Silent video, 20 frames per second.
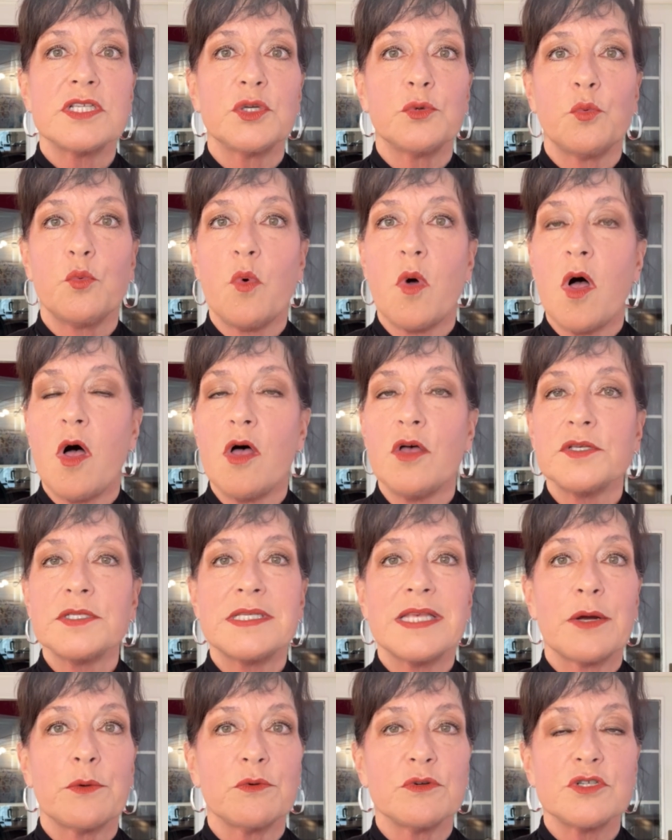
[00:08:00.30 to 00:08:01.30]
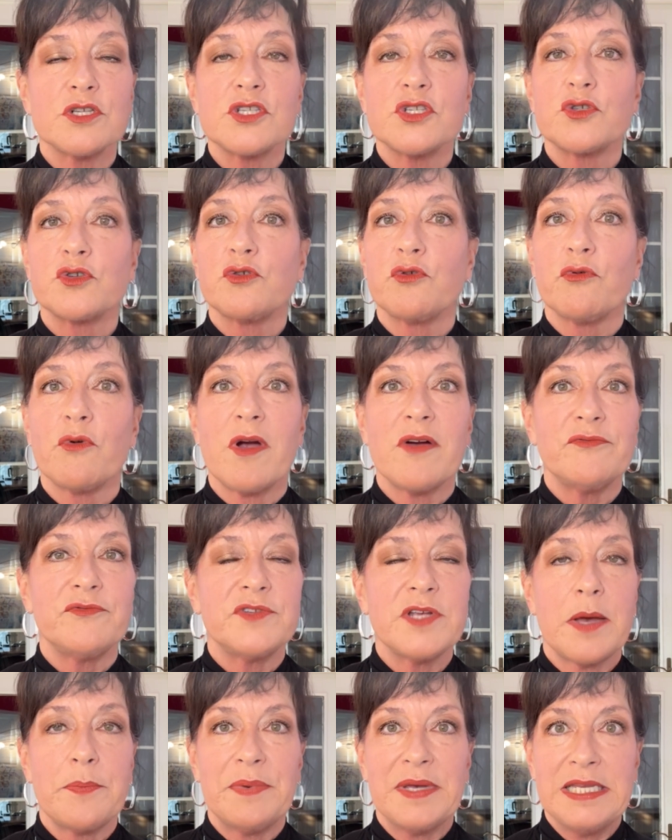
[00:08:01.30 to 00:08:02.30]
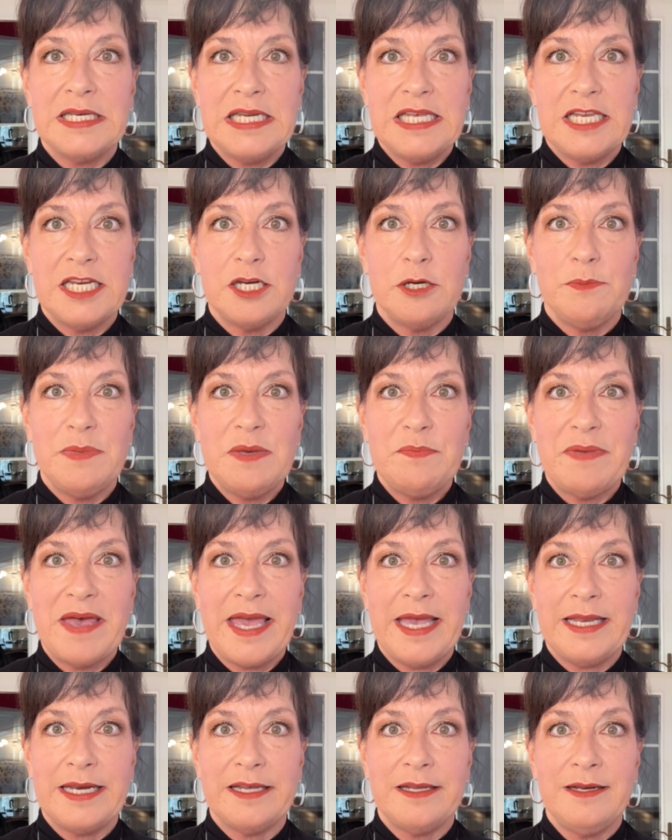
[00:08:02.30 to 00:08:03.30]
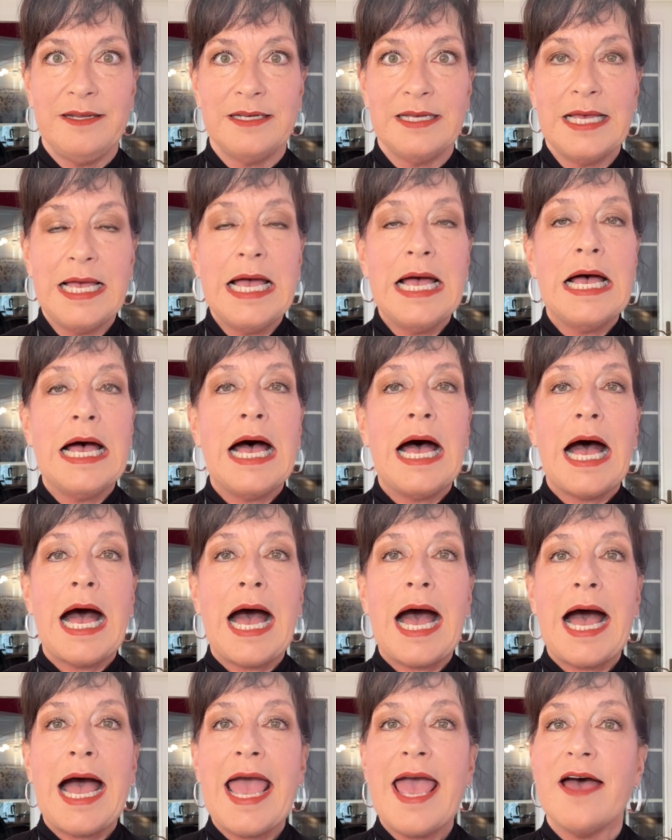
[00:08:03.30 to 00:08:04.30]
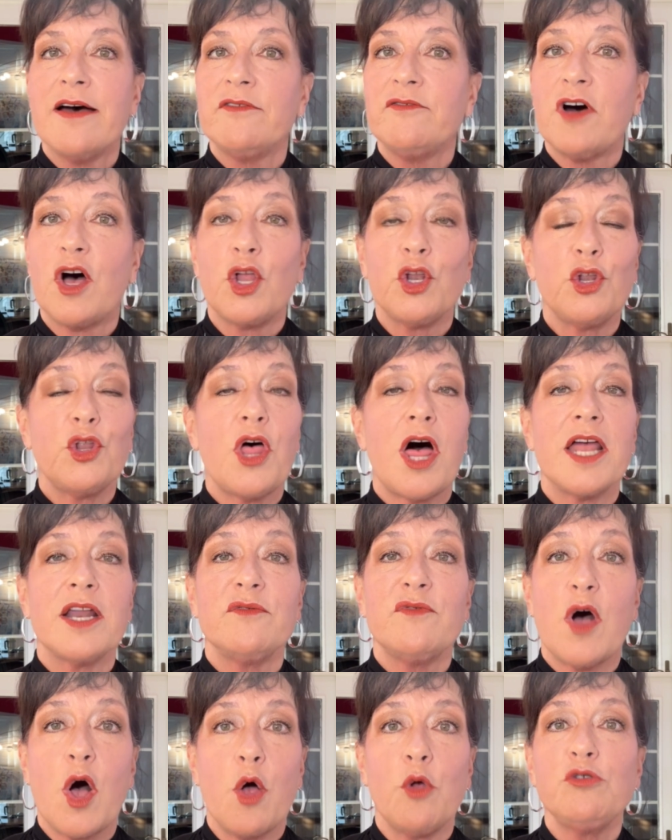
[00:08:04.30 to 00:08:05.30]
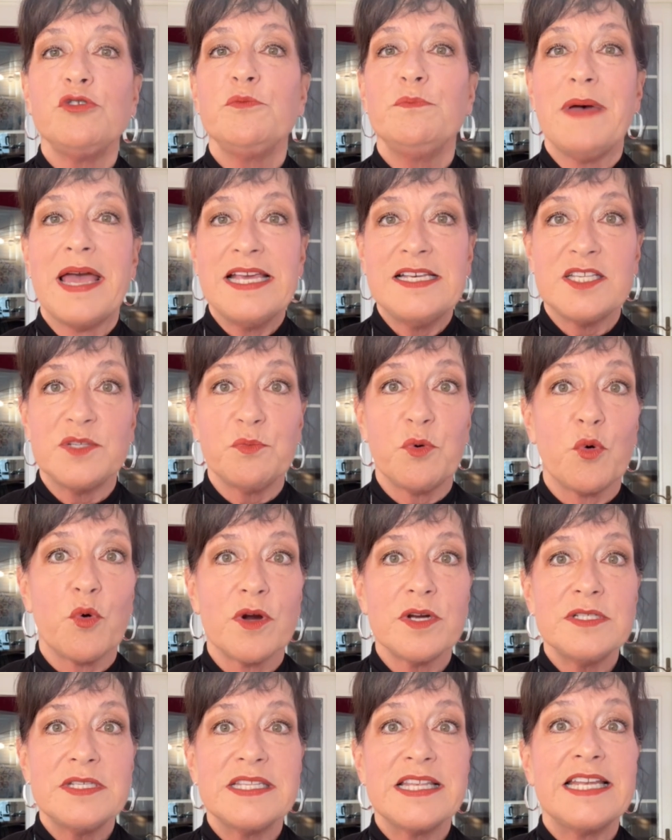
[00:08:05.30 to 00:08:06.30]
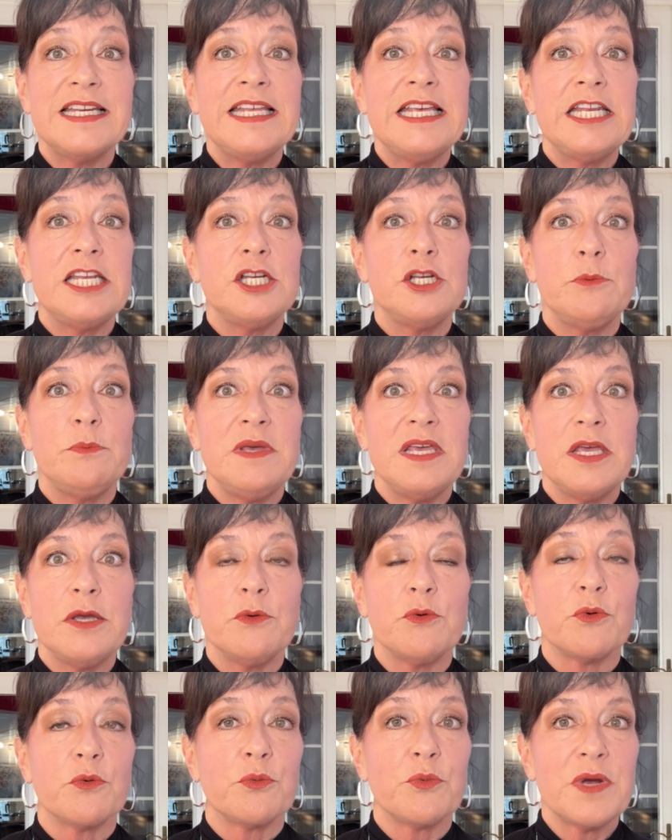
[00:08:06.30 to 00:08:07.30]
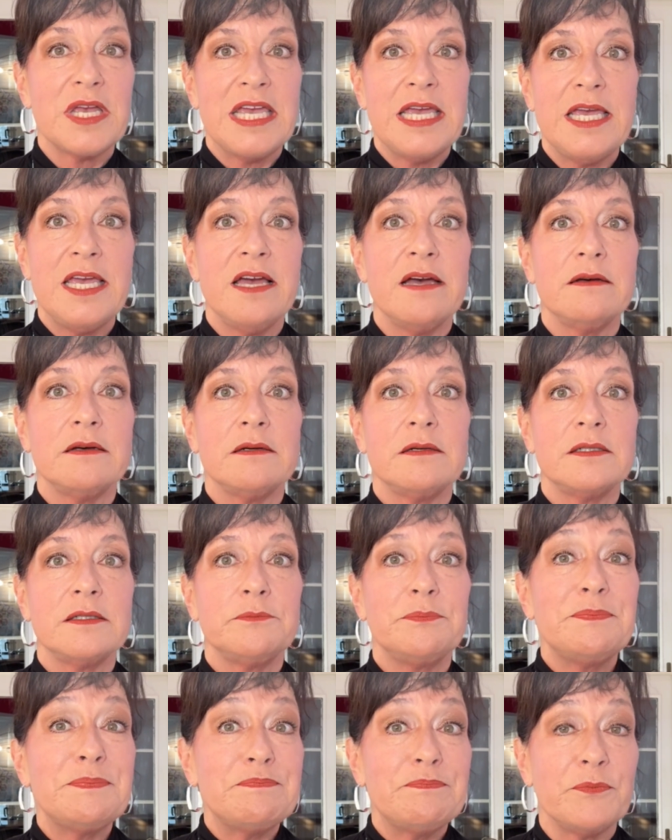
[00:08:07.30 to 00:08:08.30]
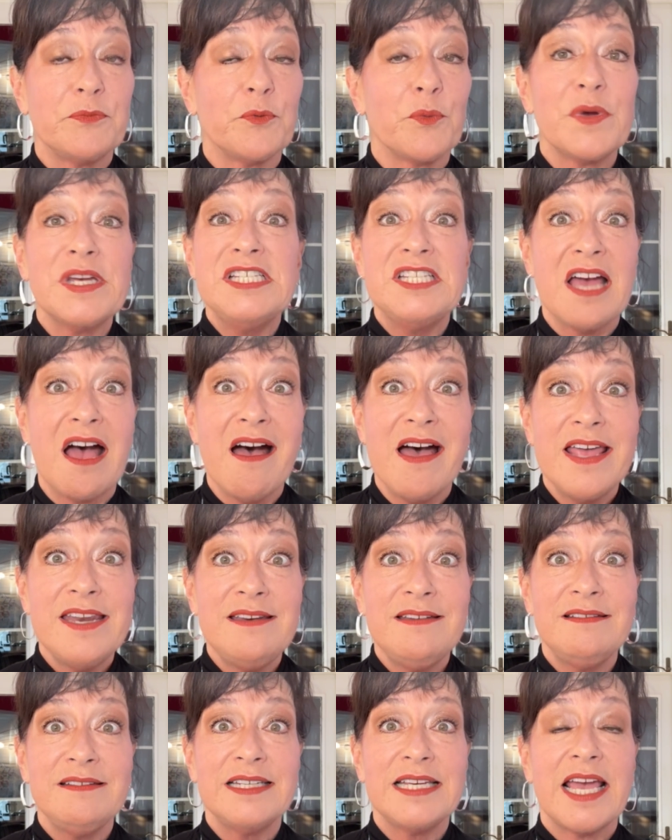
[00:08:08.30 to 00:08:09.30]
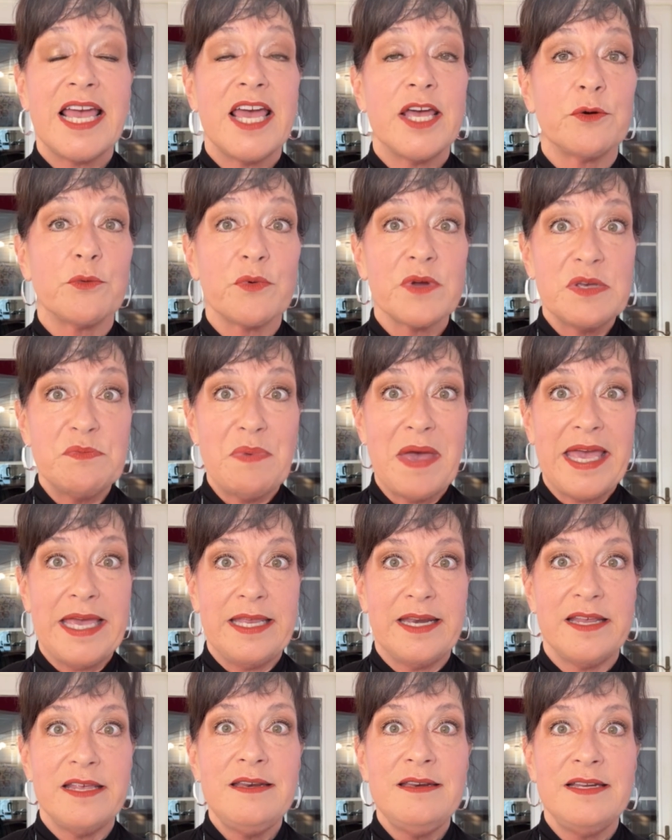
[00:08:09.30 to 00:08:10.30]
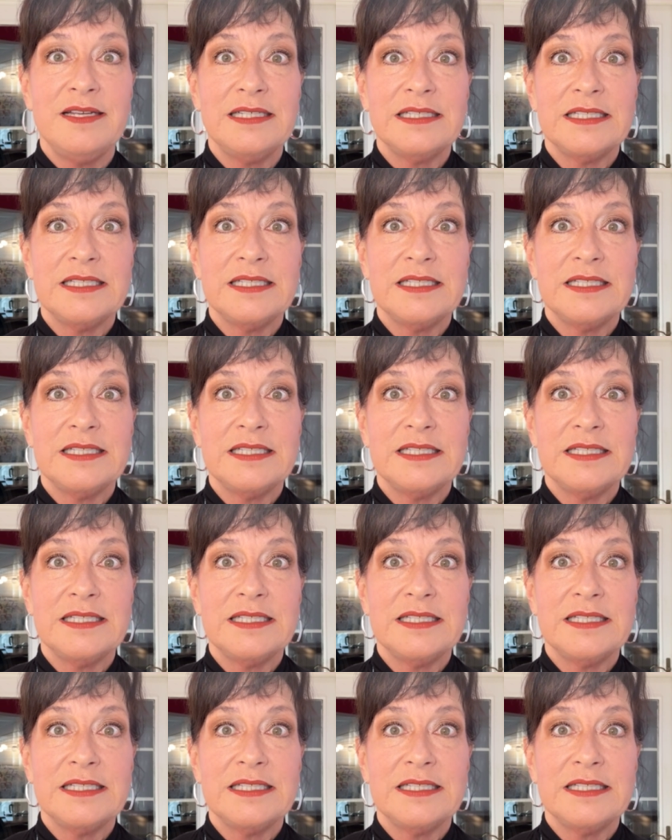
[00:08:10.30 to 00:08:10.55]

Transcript: and walls that were scruffed up and needed to be painted. I have a lot of old baseboards that needed to be redone and repainted.